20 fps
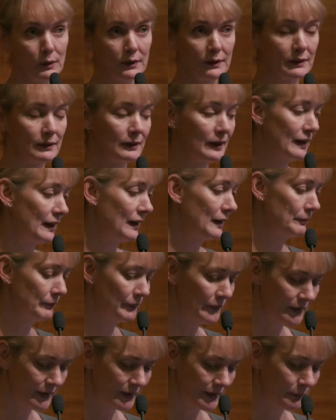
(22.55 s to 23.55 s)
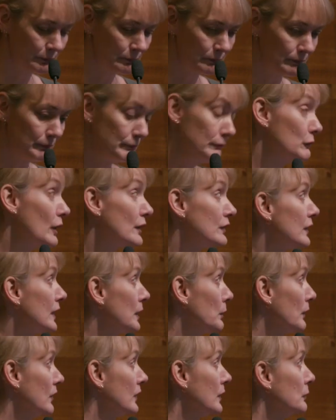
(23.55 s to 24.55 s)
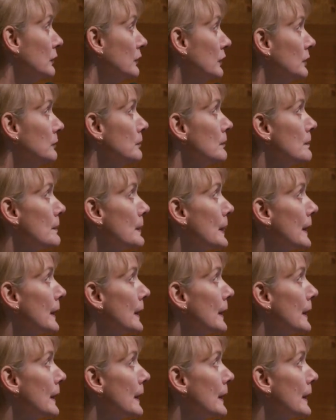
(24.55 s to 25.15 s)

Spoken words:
will resonate with some of you.